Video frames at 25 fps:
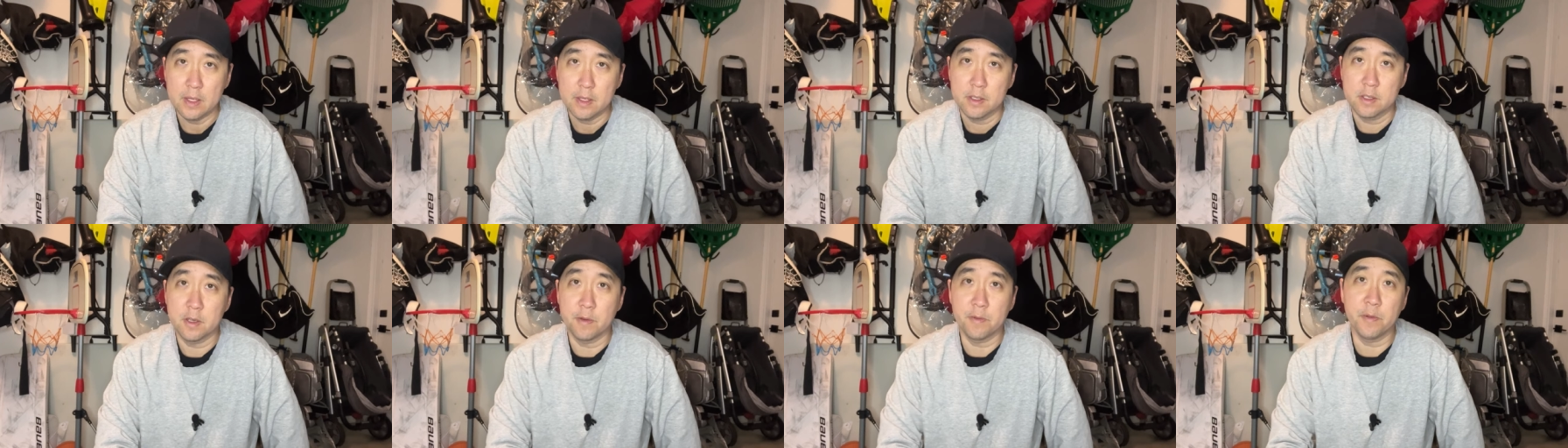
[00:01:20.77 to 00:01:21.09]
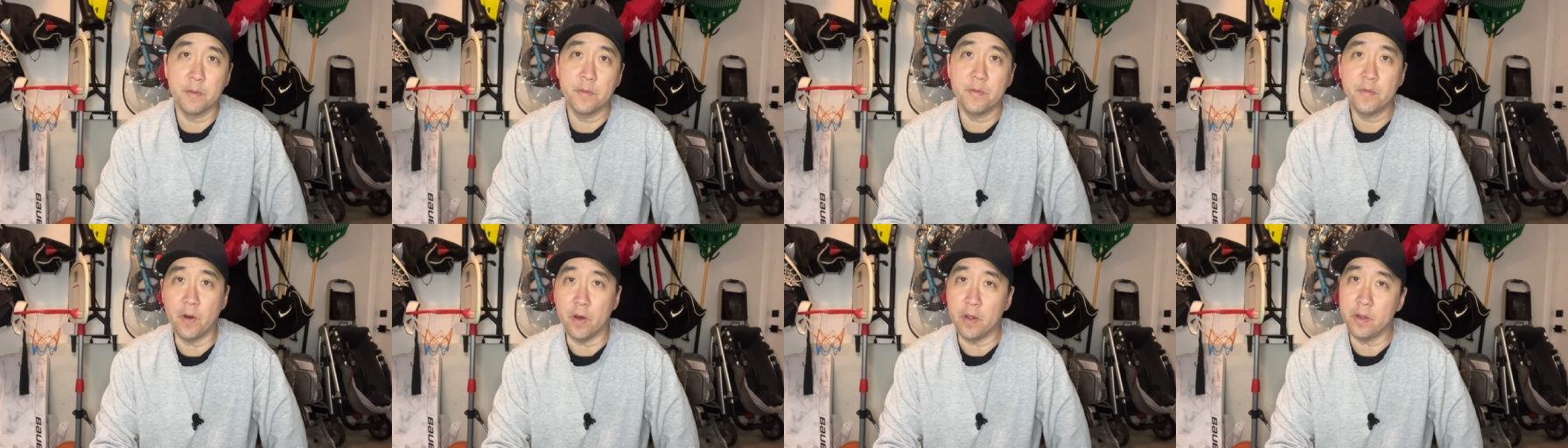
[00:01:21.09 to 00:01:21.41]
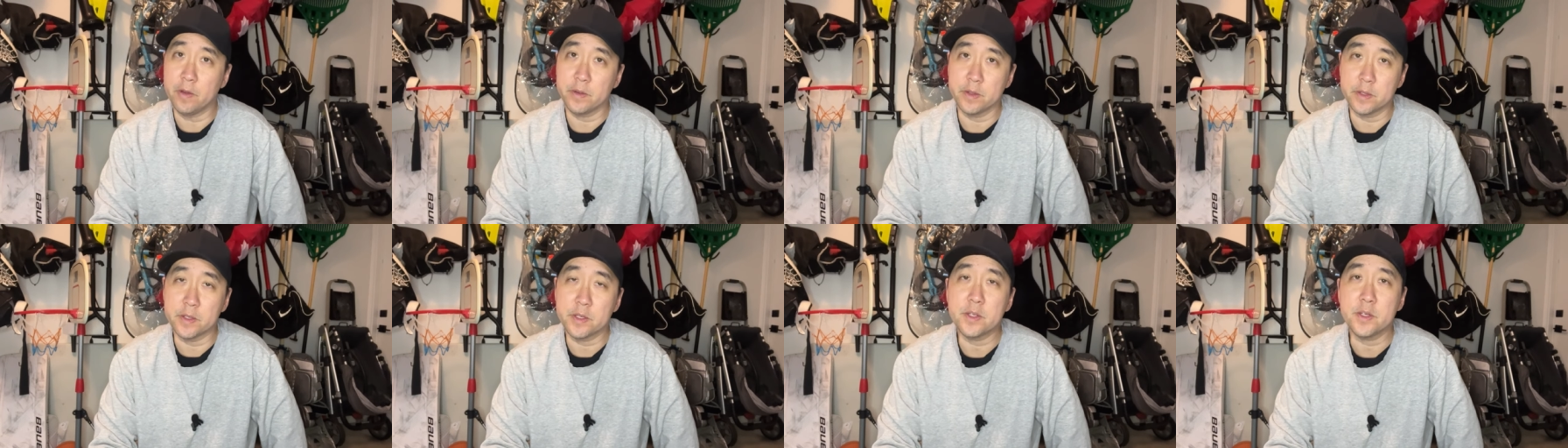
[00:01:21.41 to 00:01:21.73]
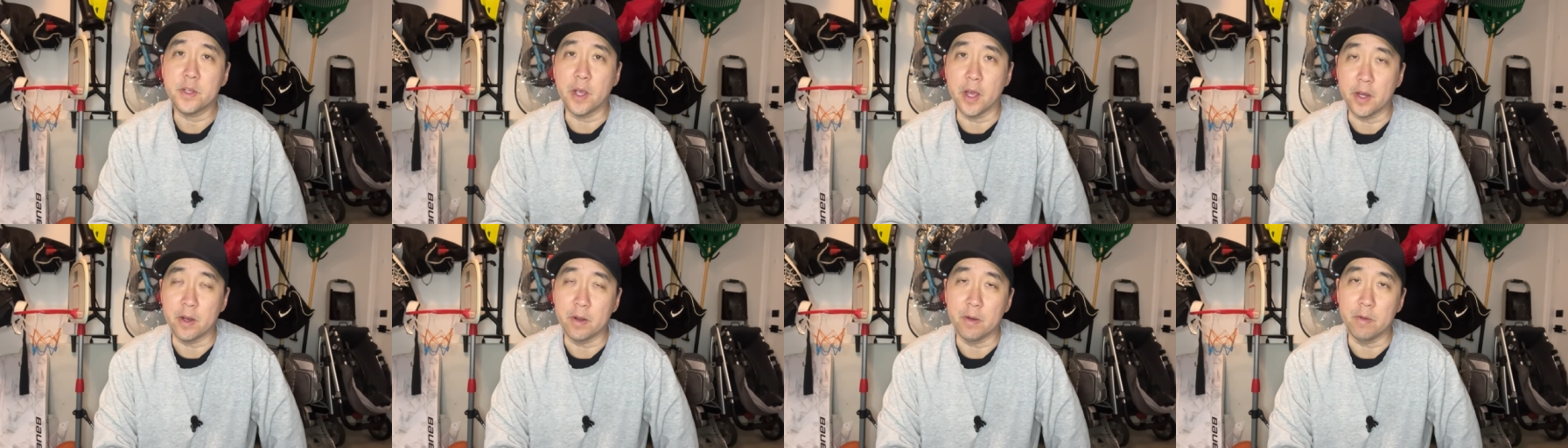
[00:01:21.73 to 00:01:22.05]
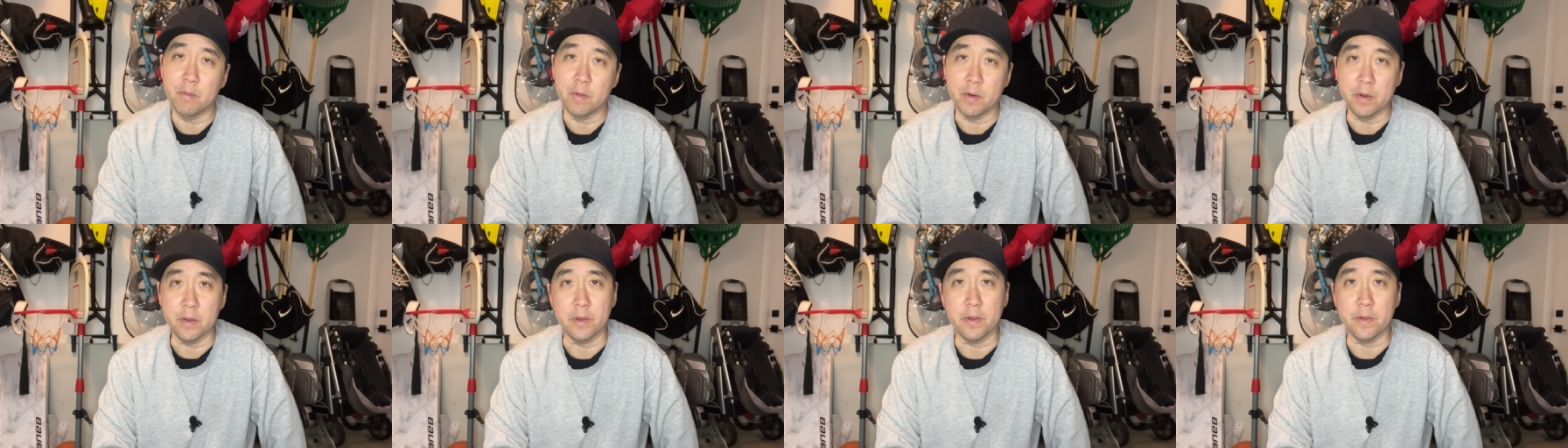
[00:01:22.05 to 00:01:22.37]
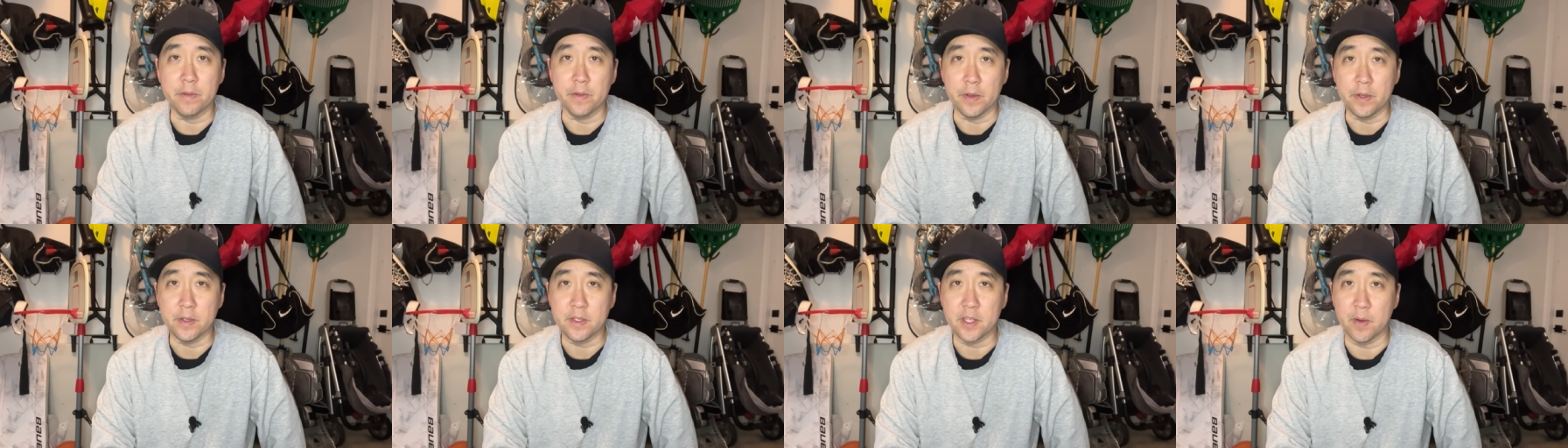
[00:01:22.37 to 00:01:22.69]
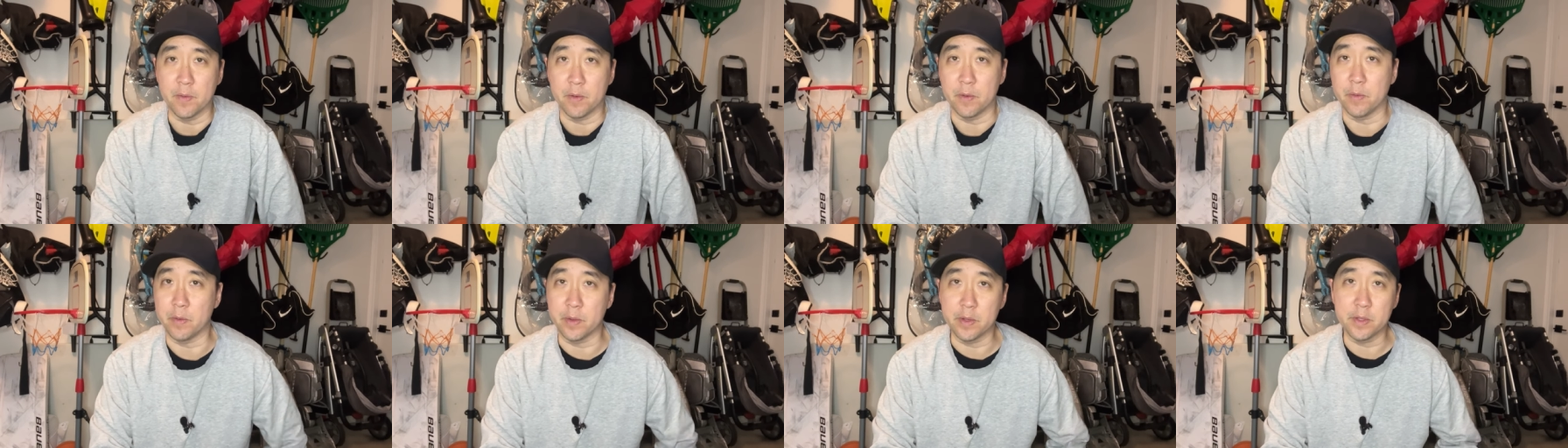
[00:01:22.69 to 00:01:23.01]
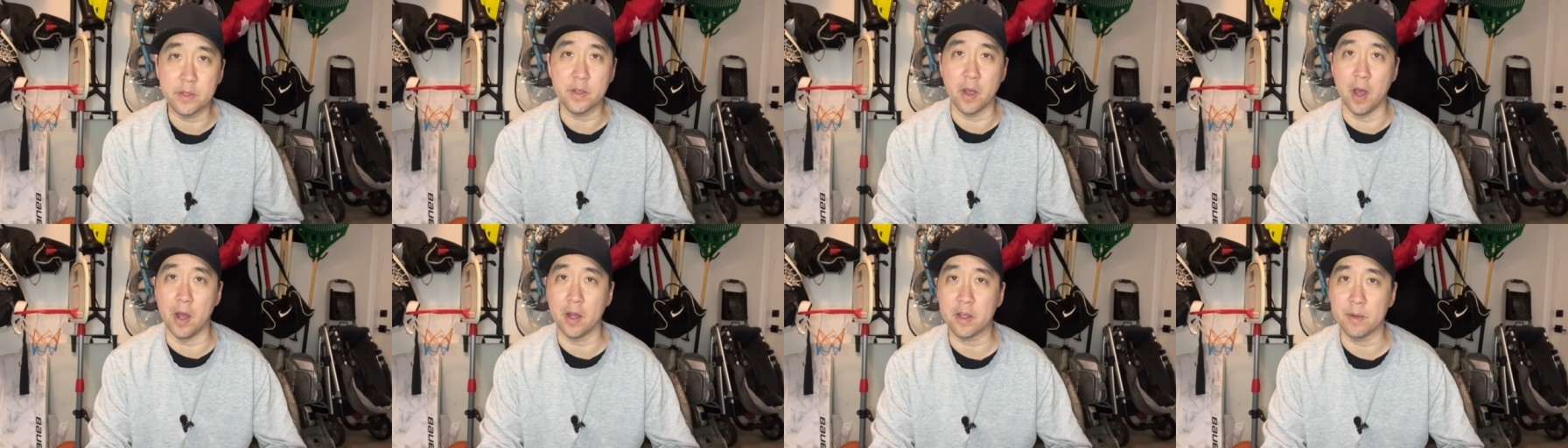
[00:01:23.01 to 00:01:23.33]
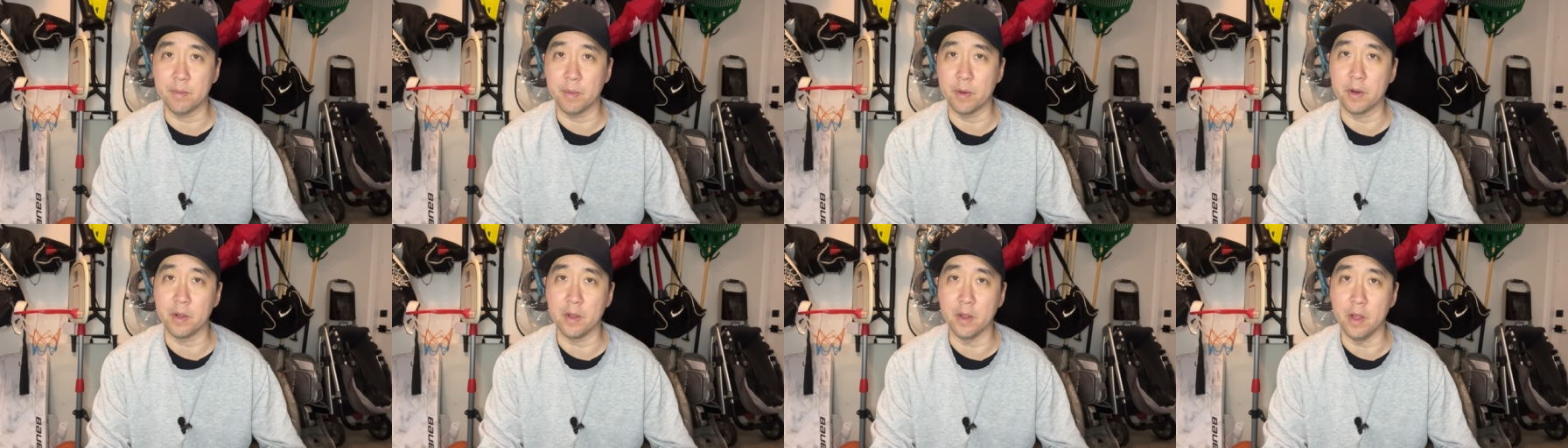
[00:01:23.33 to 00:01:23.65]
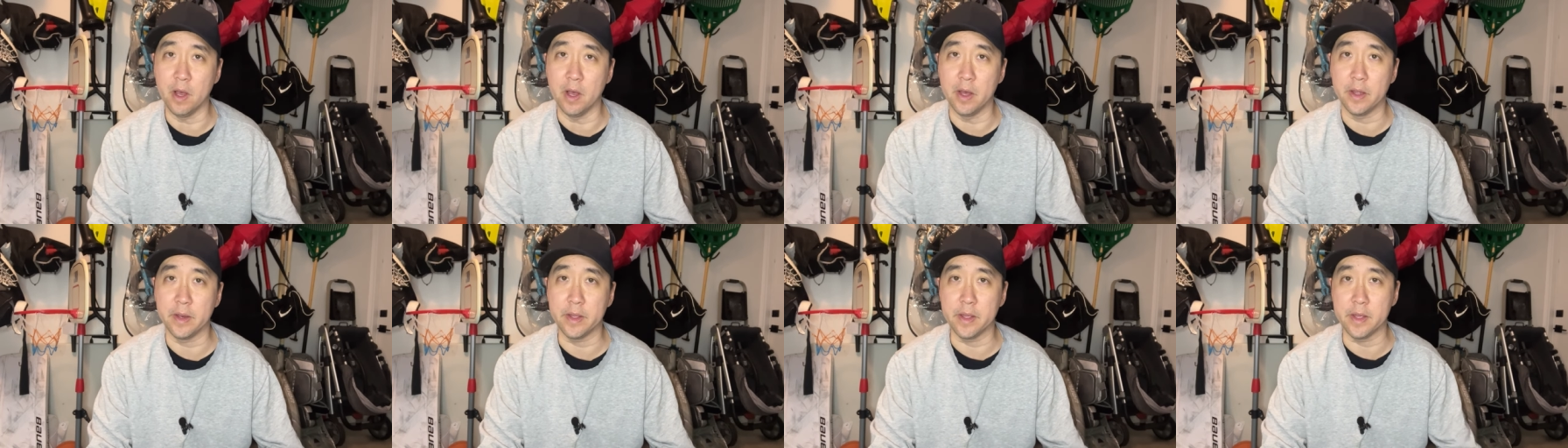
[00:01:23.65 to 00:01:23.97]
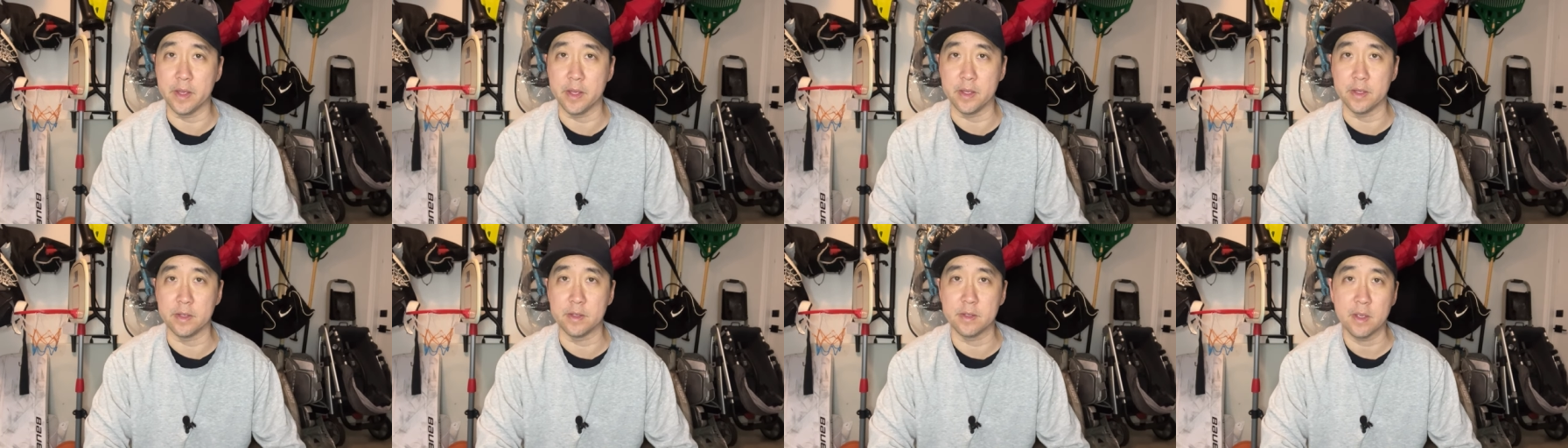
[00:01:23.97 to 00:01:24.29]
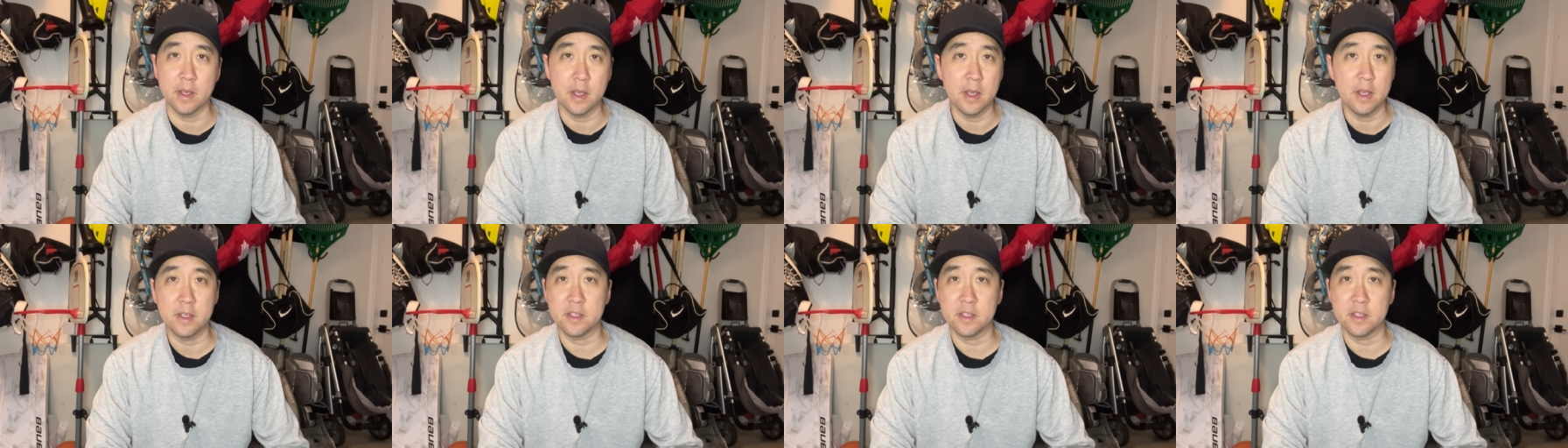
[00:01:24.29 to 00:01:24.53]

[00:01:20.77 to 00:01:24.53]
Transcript: So if you've been following this channel, one of the things that we really talk about a lot is